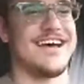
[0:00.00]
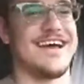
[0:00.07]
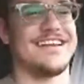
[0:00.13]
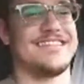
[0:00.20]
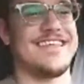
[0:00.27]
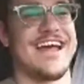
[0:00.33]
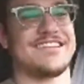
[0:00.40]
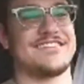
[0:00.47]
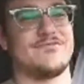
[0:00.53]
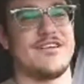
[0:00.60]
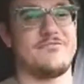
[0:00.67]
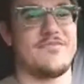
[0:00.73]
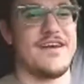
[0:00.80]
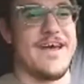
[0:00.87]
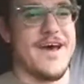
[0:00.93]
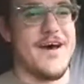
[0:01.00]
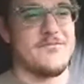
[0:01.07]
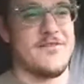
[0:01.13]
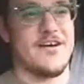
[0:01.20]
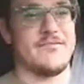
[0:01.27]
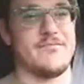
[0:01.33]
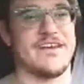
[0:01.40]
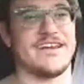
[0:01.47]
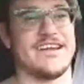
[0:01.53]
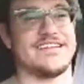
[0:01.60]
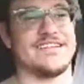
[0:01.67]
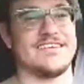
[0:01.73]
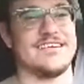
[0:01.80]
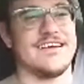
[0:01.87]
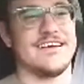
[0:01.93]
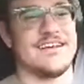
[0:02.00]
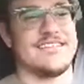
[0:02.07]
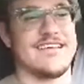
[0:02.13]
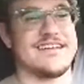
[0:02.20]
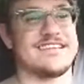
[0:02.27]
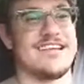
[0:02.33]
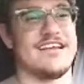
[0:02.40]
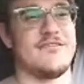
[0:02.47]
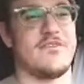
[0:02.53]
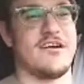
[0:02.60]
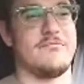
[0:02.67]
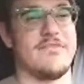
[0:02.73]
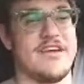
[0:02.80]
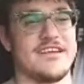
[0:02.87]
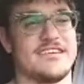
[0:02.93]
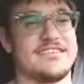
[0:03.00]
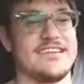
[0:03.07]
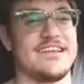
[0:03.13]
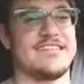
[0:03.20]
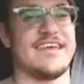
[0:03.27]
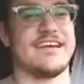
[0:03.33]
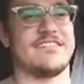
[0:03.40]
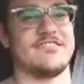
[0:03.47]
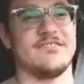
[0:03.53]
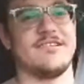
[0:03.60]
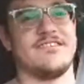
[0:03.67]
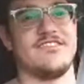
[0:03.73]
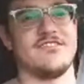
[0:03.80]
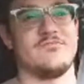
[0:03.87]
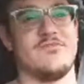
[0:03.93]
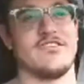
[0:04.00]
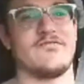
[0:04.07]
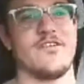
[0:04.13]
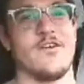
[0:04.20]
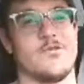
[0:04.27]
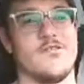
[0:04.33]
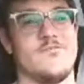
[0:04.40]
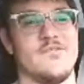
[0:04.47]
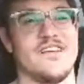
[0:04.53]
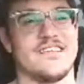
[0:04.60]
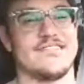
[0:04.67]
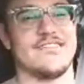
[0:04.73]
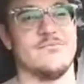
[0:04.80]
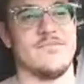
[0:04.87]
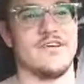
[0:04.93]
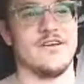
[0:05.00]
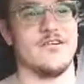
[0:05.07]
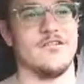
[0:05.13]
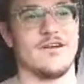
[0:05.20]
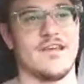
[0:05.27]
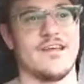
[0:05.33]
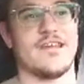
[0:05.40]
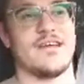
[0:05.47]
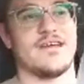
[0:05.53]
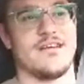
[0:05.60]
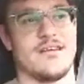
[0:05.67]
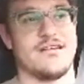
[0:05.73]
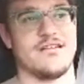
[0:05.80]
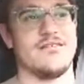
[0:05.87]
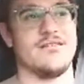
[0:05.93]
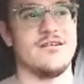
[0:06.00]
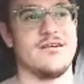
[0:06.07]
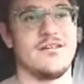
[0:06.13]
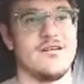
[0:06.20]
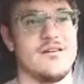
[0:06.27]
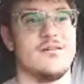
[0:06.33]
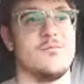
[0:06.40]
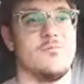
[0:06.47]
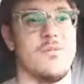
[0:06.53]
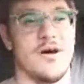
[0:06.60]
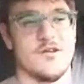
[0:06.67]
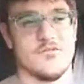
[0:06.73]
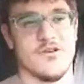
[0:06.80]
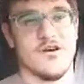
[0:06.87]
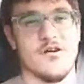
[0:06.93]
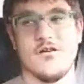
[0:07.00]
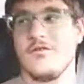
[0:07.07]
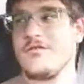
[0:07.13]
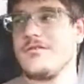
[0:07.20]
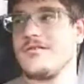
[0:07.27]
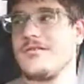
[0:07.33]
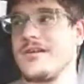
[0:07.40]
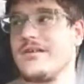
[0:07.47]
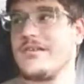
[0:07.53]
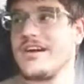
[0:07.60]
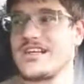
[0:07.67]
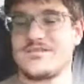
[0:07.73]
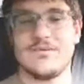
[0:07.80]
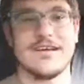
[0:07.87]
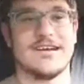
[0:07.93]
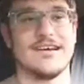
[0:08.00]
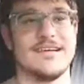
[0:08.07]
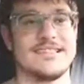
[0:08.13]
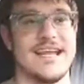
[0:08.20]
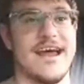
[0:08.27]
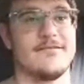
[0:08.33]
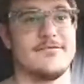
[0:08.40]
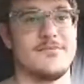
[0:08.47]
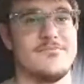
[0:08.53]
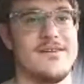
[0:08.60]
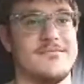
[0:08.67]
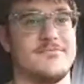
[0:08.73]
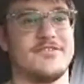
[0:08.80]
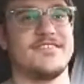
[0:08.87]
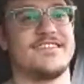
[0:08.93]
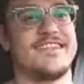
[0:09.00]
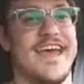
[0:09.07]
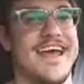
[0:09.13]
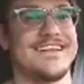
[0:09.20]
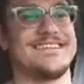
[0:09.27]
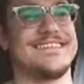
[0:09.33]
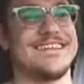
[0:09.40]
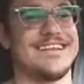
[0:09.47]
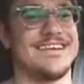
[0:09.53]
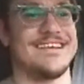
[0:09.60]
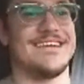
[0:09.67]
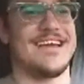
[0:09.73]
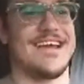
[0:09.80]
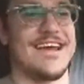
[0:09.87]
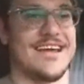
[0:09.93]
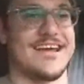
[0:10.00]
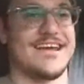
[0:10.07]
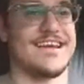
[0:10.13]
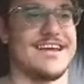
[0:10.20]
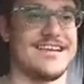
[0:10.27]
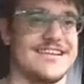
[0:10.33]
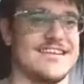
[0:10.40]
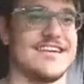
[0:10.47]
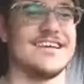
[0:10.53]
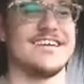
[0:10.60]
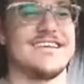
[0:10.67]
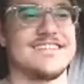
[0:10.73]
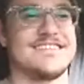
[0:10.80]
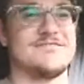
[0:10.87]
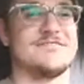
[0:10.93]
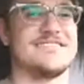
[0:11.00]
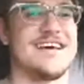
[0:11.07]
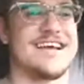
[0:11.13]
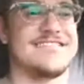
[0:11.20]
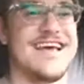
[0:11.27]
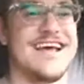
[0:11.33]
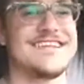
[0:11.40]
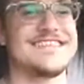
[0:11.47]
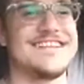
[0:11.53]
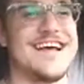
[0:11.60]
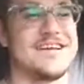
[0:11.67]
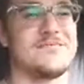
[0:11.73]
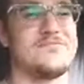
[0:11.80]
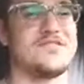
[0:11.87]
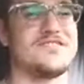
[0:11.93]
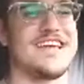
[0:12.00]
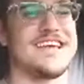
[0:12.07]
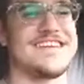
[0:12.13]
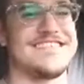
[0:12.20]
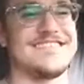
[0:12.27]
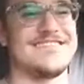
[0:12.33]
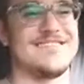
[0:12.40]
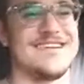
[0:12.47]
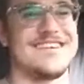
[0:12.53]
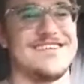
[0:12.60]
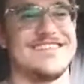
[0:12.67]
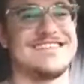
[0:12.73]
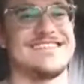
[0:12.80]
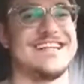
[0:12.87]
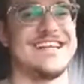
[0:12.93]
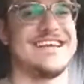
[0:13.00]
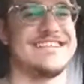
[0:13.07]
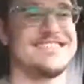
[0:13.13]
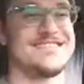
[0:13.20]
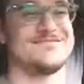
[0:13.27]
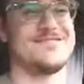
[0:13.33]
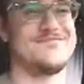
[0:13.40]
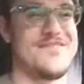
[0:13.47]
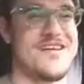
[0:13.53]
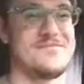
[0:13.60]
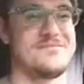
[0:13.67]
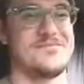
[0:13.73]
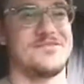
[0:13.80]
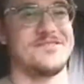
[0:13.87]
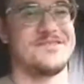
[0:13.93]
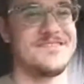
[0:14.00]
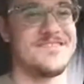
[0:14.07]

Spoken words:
Like that's how Mom managed to get that good yearbook photo of me at the mill in Monroe. It's because I remembered that scene and she was like, that's not a particularly good scene to remember.